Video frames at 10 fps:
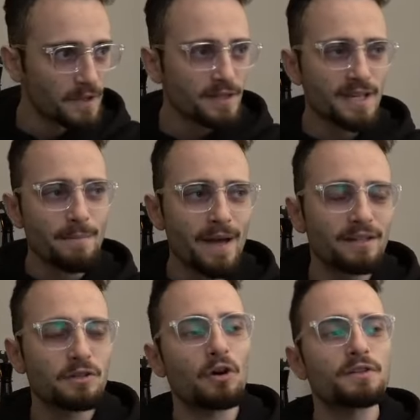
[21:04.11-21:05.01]
This time,
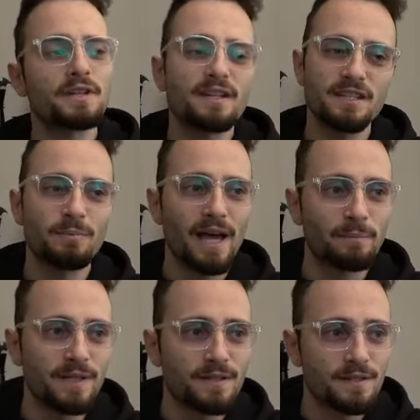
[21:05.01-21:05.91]
Magnus Carlsen has the black
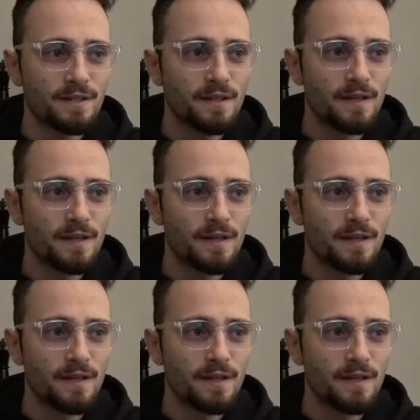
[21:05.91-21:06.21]
pieces.